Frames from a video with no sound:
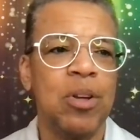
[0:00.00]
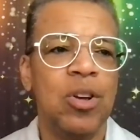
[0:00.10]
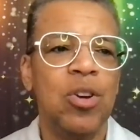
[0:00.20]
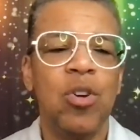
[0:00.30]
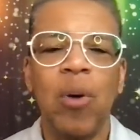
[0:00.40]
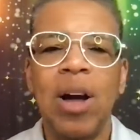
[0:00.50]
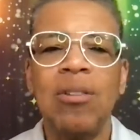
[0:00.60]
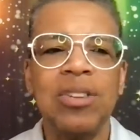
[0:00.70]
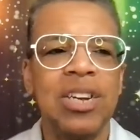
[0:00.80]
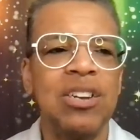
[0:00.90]
who
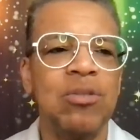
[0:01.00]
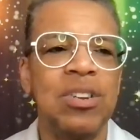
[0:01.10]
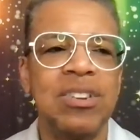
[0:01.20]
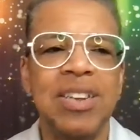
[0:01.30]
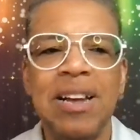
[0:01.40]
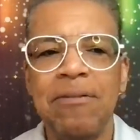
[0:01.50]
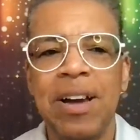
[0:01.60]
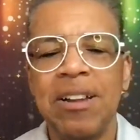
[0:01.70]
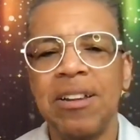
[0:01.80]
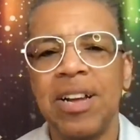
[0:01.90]
crowns us with
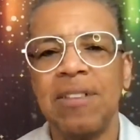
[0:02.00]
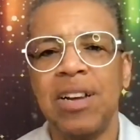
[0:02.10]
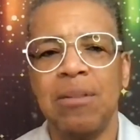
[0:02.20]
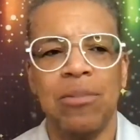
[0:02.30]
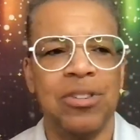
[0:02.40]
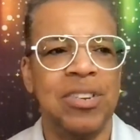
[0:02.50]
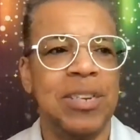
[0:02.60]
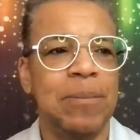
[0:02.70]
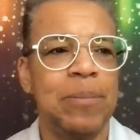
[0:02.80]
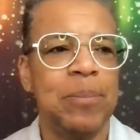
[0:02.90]
steadfast love and
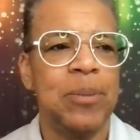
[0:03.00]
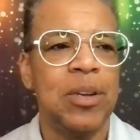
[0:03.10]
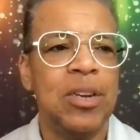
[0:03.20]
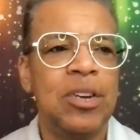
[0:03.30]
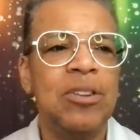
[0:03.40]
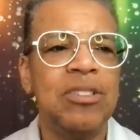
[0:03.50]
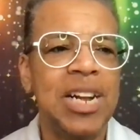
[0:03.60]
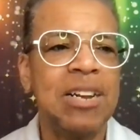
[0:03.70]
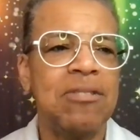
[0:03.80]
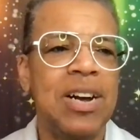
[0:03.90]
mercy, who
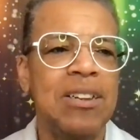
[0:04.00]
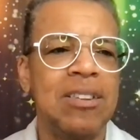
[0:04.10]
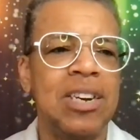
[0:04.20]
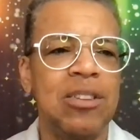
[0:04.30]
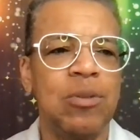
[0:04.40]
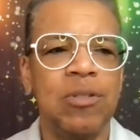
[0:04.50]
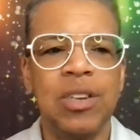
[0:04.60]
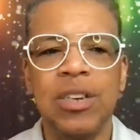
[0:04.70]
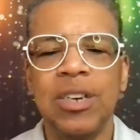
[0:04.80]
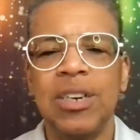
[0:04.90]
satisfies us with
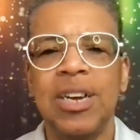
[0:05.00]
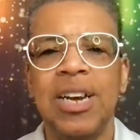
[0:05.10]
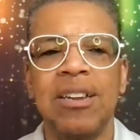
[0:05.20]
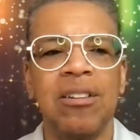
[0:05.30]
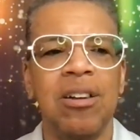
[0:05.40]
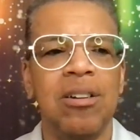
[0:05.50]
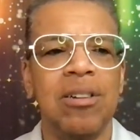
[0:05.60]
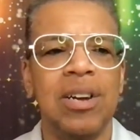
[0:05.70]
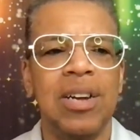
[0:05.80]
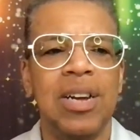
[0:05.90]
good as
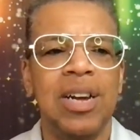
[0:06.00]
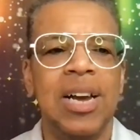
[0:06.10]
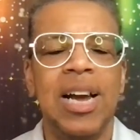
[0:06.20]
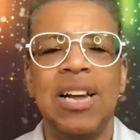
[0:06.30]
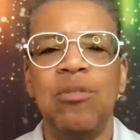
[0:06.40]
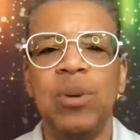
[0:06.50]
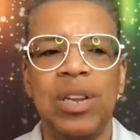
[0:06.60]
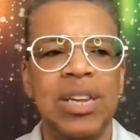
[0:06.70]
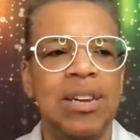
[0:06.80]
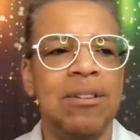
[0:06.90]
long as we
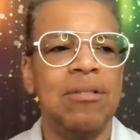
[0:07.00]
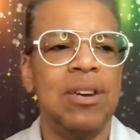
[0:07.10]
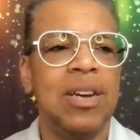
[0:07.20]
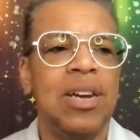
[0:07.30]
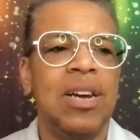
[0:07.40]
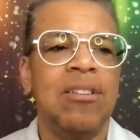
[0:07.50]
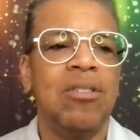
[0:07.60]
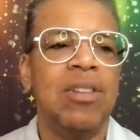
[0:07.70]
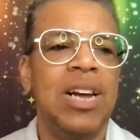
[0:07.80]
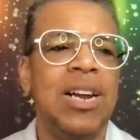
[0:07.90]
live, so
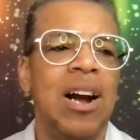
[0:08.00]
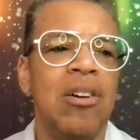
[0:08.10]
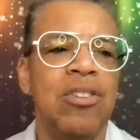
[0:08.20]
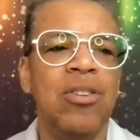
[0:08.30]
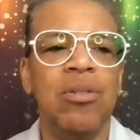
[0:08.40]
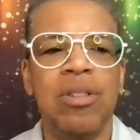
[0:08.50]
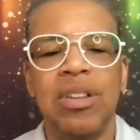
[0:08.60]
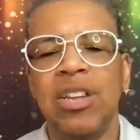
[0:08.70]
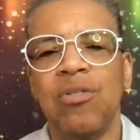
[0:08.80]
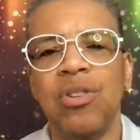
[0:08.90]
that our youth
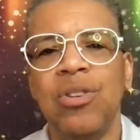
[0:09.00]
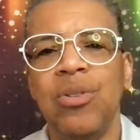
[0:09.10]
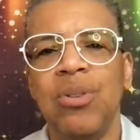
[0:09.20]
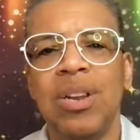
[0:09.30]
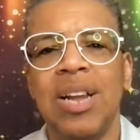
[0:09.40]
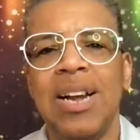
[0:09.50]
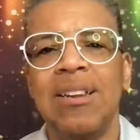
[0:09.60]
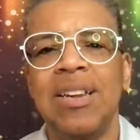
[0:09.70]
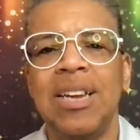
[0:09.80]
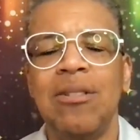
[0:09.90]
is renewed like
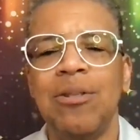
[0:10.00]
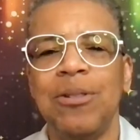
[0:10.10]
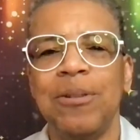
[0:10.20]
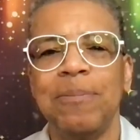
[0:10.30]
the eagles.